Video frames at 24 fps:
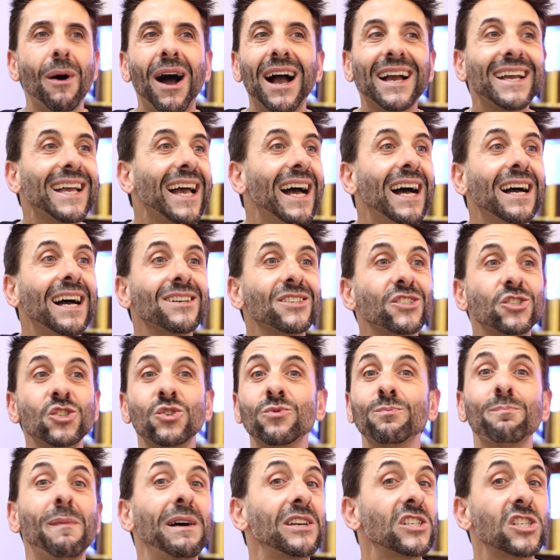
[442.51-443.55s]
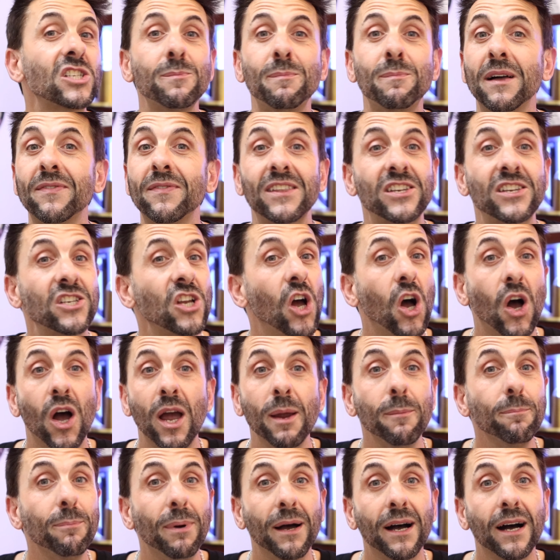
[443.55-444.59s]
I can't do much about the
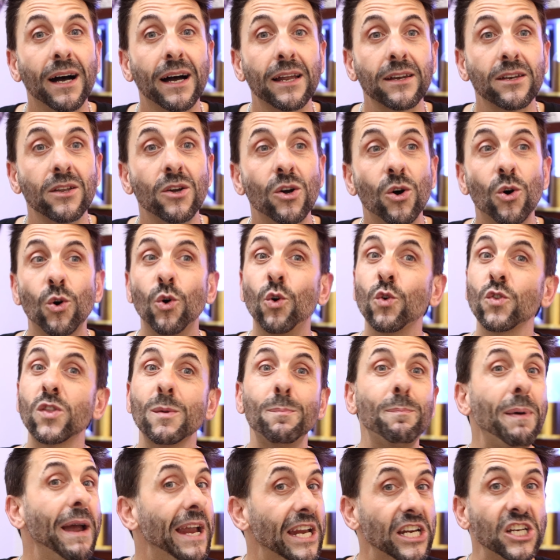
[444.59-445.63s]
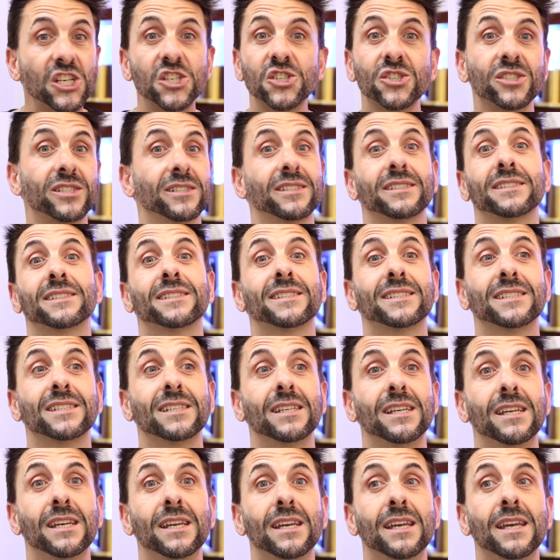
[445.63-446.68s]
time part or the patience.
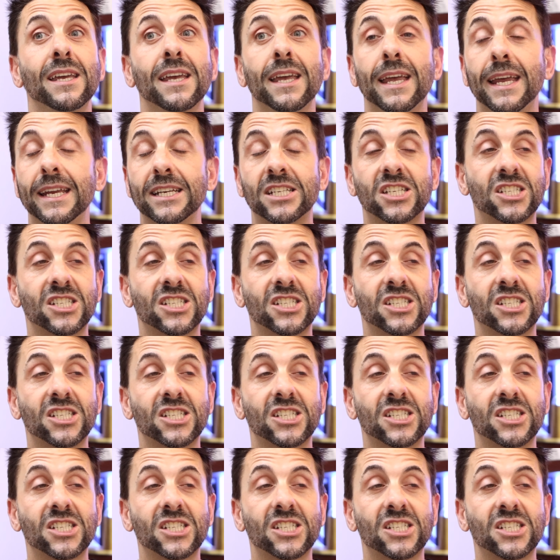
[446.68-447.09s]
It